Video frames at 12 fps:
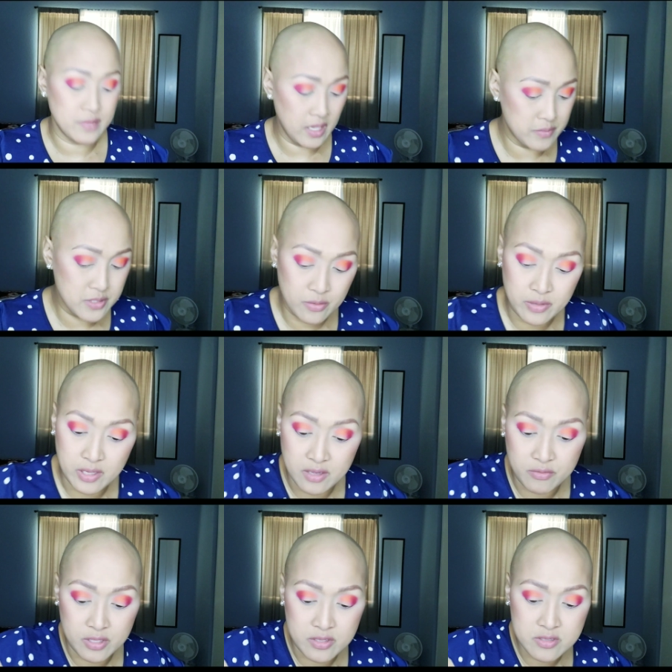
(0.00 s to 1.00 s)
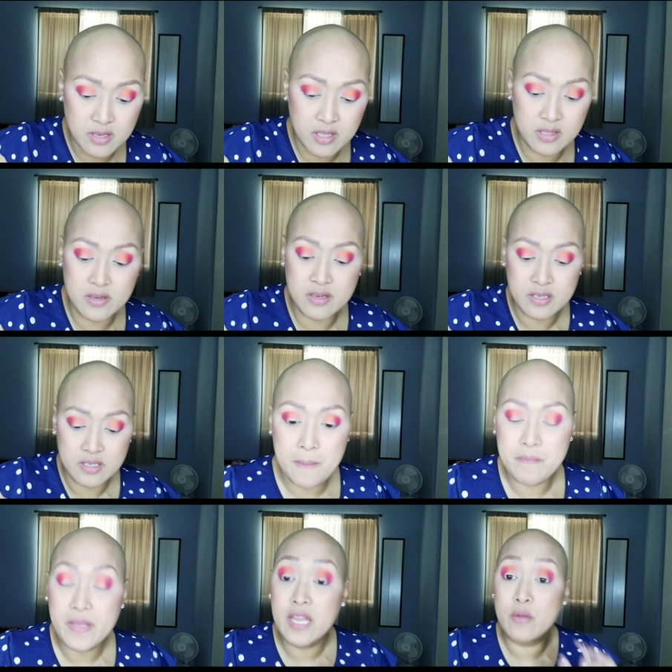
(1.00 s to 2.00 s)
I'm so in love with this color.
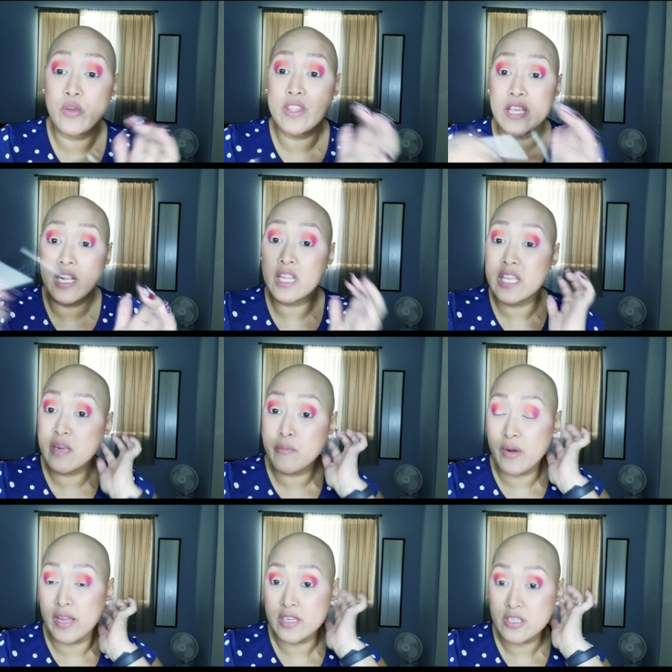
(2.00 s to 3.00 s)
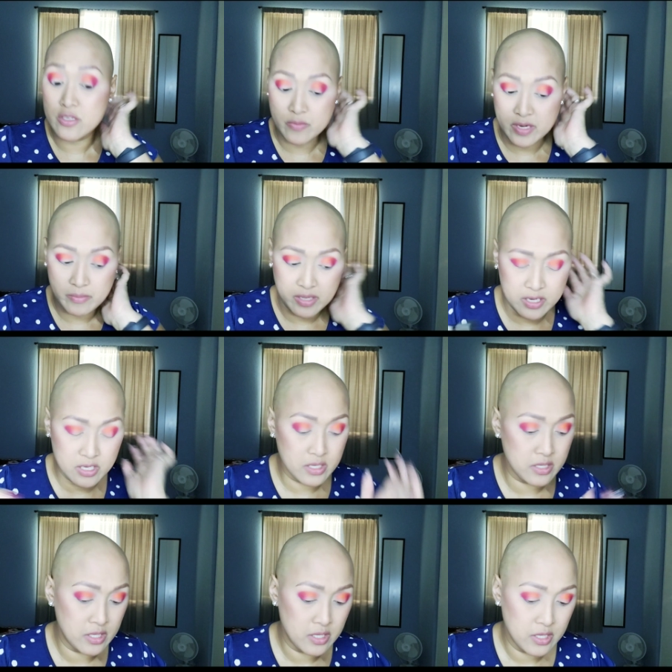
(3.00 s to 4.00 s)
And with a clean brush, what I'm
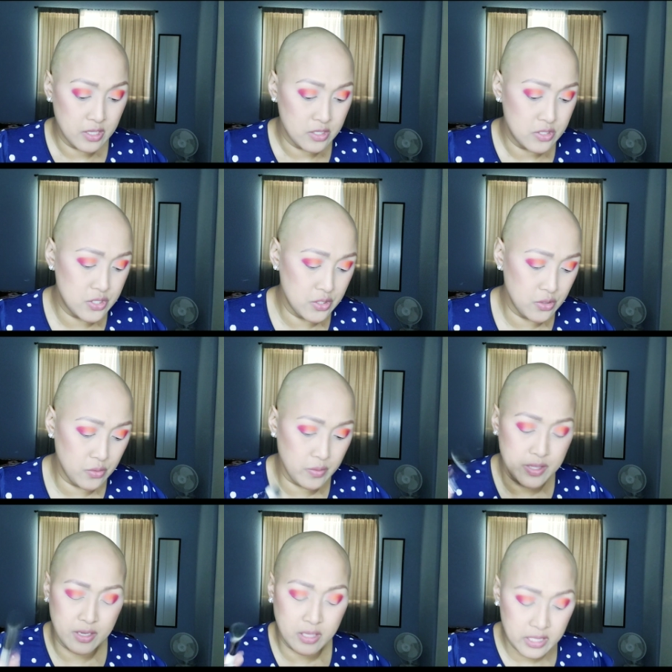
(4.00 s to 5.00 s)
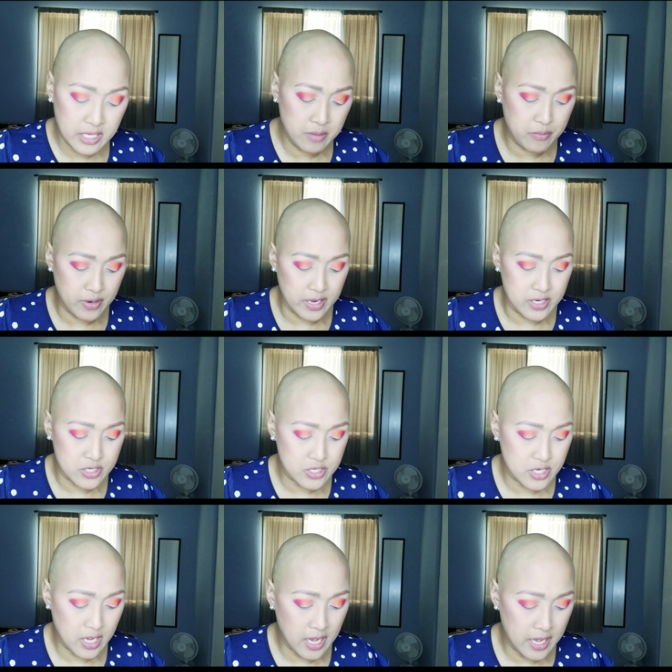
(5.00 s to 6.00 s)
gonna do with a clean
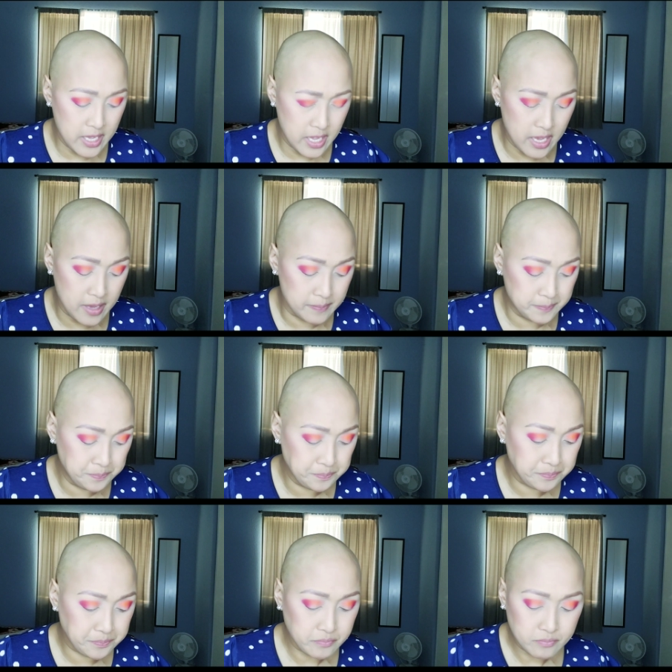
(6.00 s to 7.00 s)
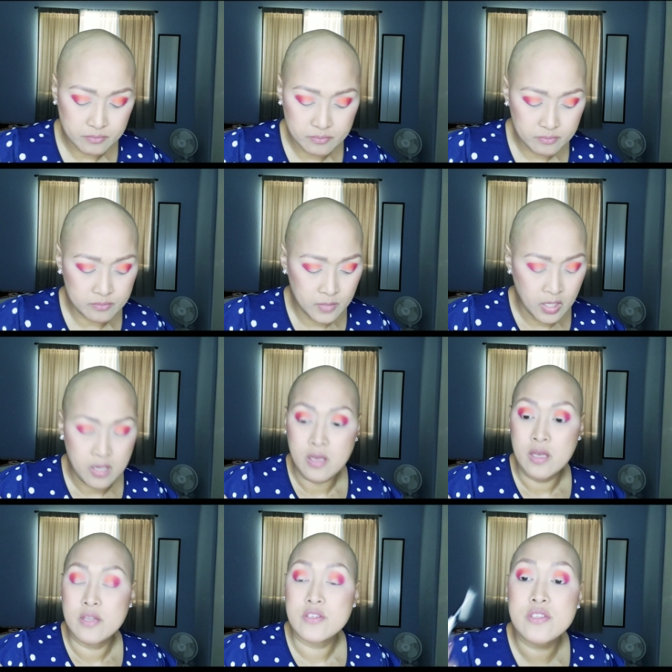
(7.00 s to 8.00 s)
brush, I am
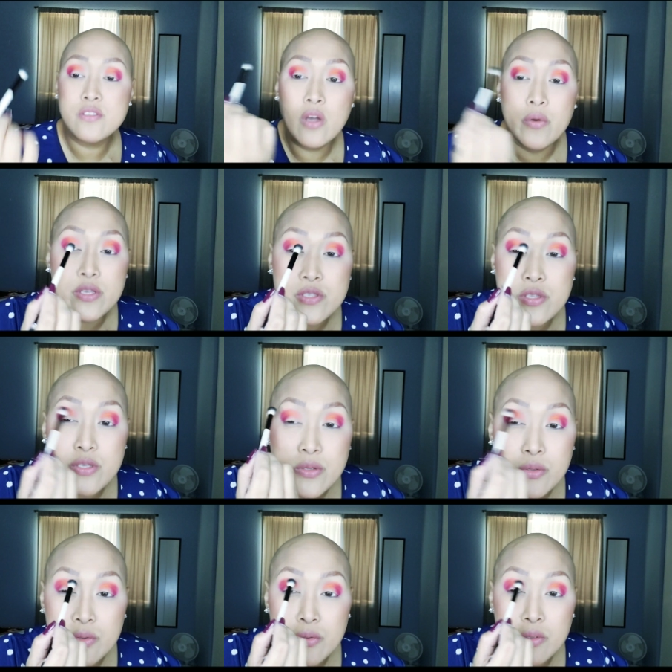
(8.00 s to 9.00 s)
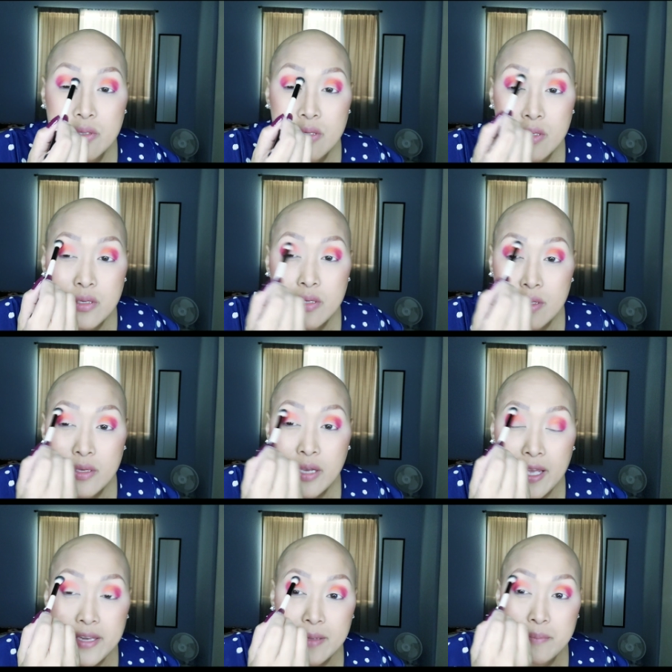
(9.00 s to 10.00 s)
just going to
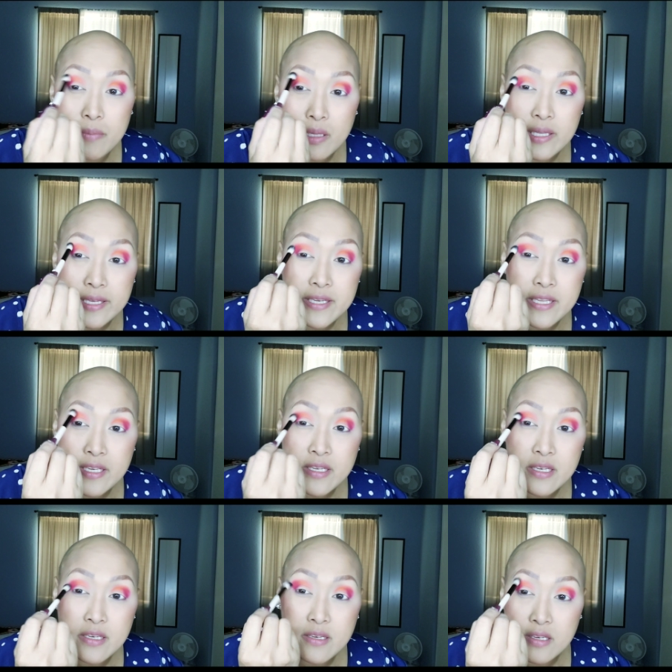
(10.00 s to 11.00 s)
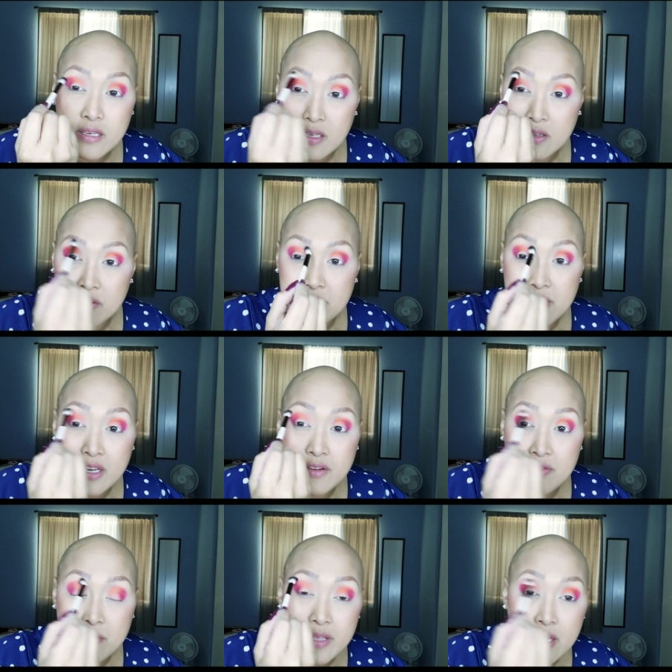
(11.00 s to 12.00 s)
kind of blend it over here
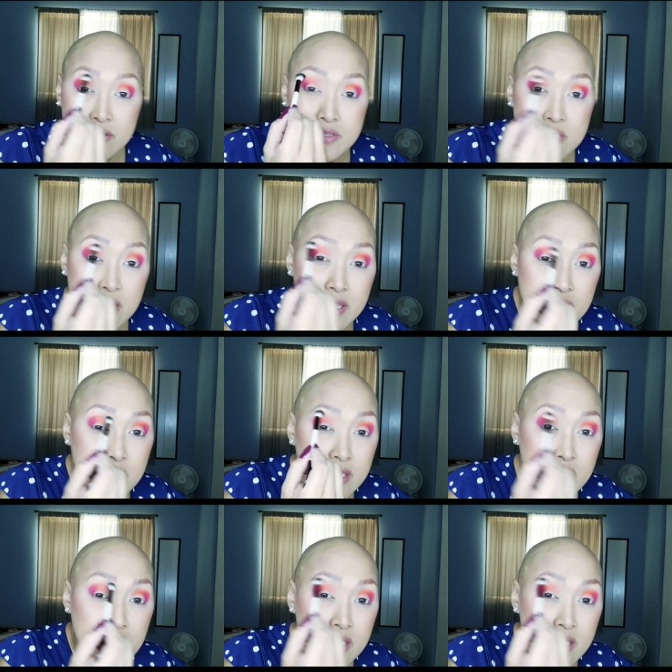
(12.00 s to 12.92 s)
from the outside.